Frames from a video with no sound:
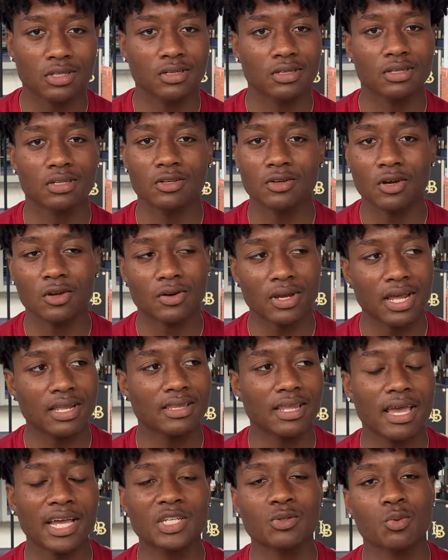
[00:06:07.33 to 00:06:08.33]
Not the
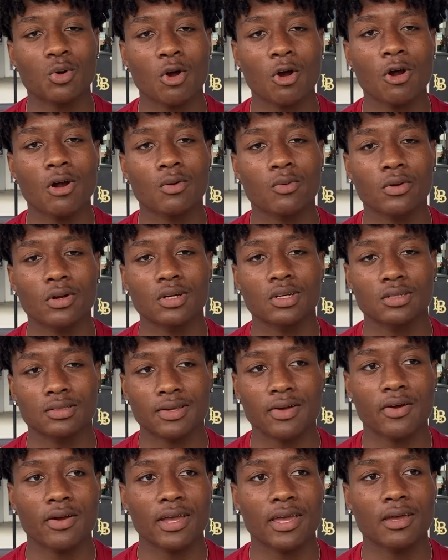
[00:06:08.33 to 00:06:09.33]
actual hardware
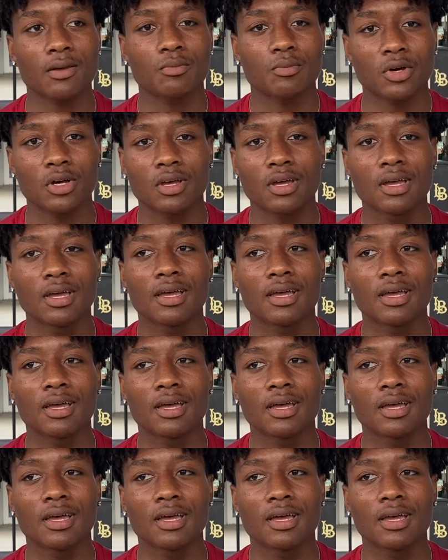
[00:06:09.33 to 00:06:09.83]
guitar amp, but